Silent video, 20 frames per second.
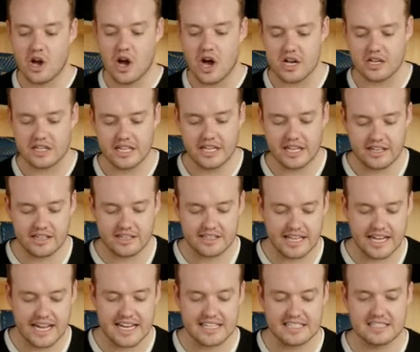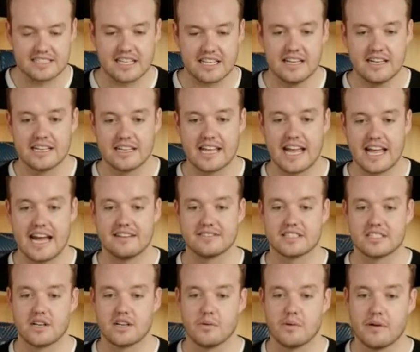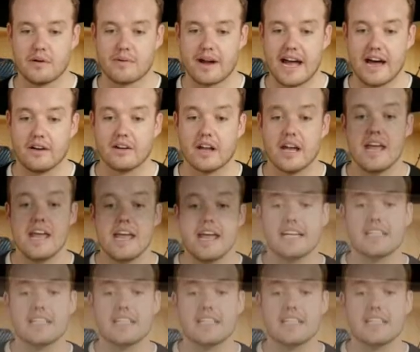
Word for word: chocolate glazed calfskin all the way around.